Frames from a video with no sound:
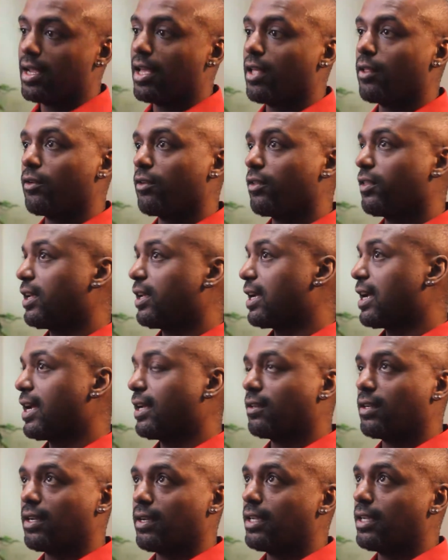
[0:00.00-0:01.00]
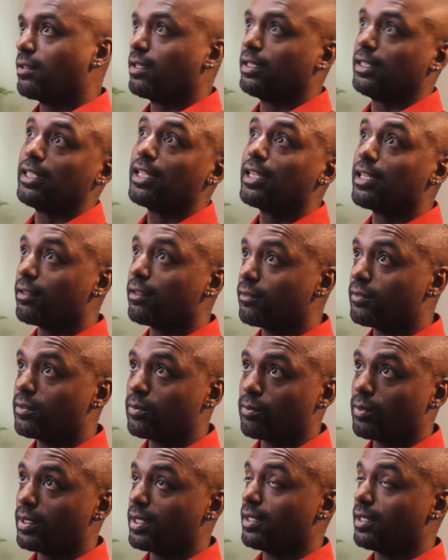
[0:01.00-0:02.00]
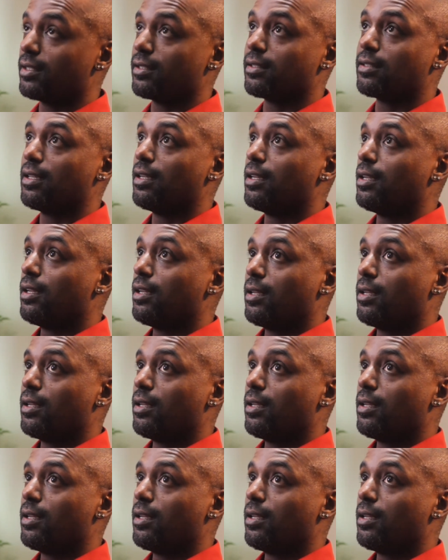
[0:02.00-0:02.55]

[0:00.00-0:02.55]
Another thing I loved was